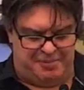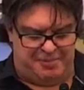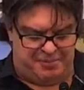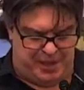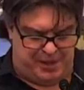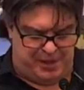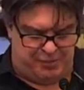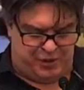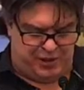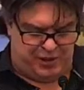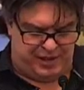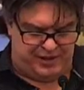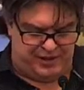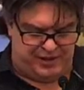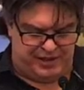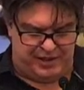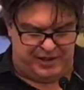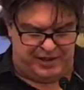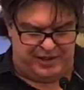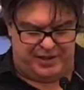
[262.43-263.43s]
people
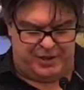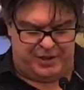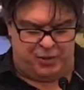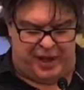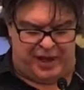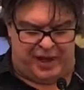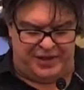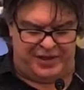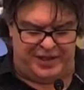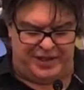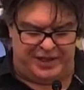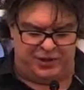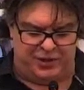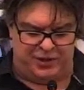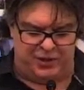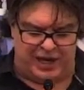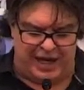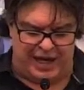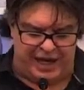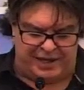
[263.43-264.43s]
consider the one thing
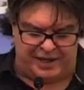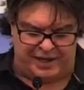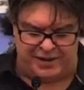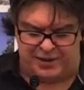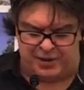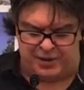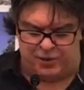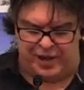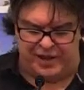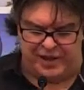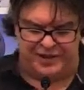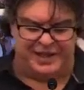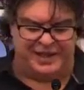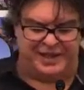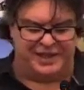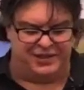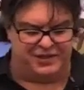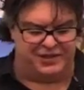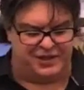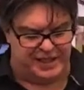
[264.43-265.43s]
you lack, the one
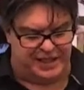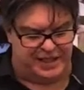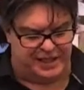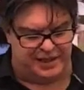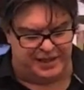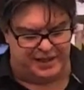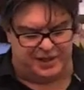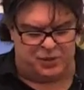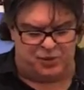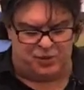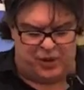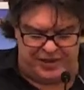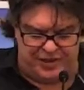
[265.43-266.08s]
thing is needed, the one